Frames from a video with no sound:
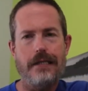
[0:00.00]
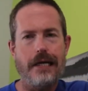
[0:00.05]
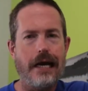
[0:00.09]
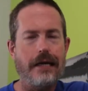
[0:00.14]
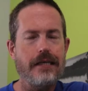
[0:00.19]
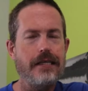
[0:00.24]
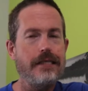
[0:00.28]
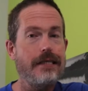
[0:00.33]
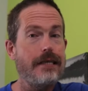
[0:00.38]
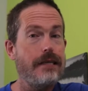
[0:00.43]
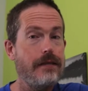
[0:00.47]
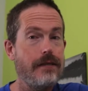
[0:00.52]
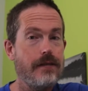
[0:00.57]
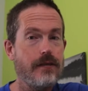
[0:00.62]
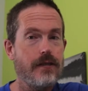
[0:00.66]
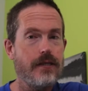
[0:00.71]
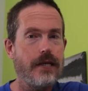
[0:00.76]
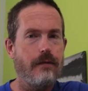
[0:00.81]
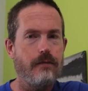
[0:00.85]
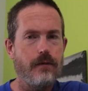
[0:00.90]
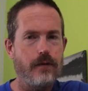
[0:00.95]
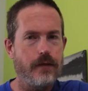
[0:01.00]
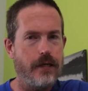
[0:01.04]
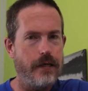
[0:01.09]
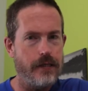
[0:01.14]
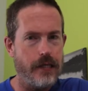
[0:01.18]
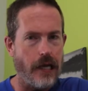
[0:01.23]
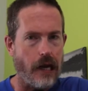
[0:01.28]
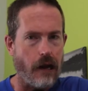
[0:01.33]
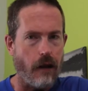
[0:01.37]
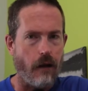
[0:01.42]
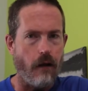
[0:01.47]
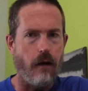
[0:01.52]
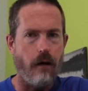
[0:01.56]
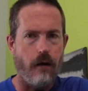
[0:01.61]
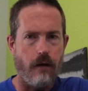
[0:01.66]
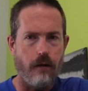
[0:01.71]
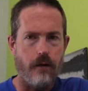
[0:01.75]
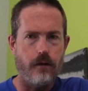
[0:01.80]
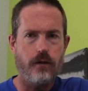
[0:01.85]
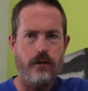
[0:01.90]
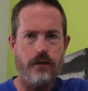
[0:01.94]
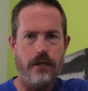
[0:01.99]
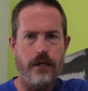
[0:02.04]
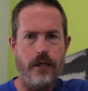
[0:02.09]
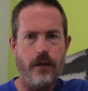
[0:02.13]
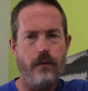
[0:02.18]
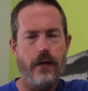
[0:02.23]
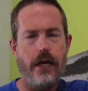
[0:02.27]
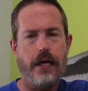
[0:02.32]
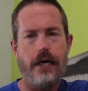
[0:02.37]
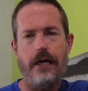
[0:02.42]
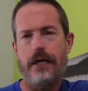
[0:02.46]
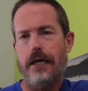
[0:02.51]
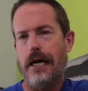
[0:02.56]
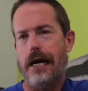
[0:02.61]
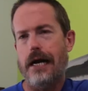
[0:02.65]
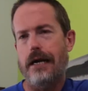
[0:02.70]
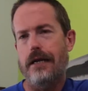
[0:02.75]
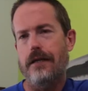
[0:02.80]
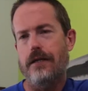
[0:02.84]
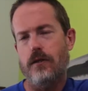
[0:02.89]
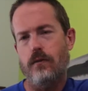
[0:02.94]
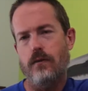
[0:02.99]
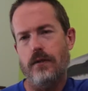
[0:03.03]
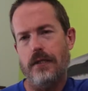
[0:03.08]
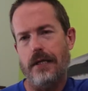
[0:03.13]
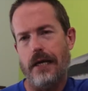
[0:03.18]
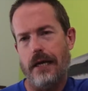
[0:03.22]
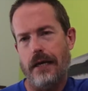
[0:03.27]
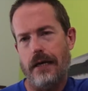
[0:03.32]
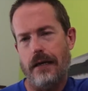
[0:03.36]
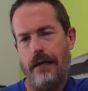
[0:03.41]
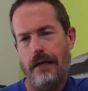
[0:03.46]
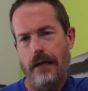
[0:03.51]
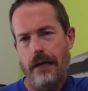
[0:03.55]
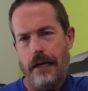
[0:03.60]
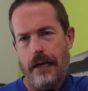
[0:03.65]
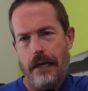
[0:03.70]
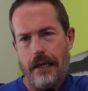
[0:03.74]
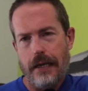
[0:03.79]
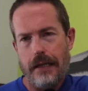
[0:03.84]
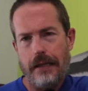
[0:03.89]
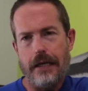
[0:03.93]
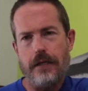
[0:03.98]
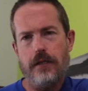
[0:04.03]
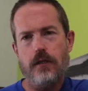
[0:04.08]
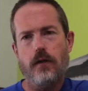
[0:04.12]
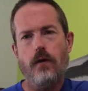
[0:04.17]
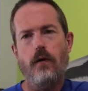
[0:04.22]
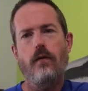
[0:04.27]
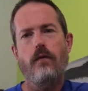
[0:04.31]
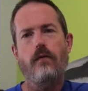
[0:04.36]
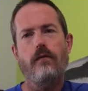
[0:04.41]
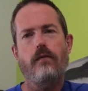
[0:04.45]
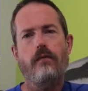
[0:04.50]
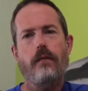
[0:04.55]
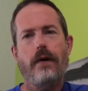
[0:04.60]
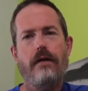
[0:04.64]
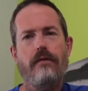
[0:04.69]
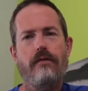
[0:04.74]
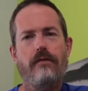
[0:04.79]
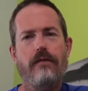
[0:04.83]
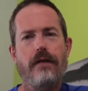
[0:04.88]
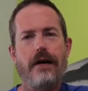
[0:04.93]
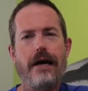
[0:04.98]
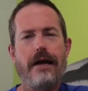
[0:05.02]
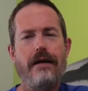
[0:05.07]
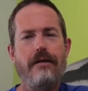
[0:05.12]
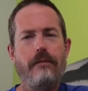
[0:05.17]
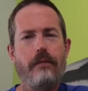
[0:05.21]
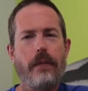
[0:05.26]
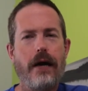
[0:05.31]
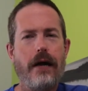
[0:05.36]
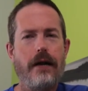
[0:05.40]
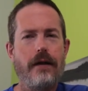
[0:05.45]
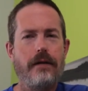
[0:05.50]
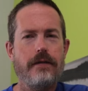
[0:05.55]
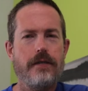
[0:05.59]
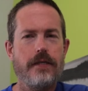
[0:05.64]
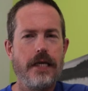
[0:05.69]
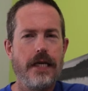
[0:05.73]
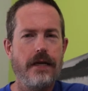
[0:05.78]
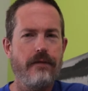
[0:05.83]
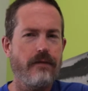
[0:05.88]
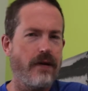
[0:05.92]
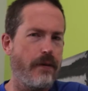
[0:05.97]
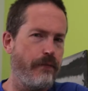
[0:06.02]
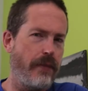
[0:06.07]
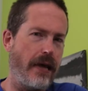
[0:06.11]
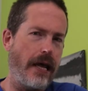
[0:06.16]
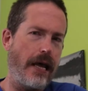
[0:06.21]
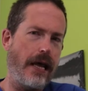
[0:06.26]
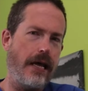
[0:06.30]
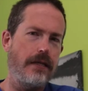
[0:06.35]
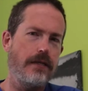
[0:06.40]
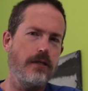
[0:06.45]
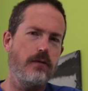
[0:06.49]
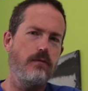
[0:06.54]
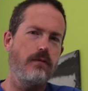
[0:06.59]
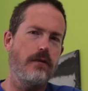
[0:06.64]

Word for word: I actually didn't set routines at all during the week. I kind of just was like a, let's go by the fire, by the seat of our pants.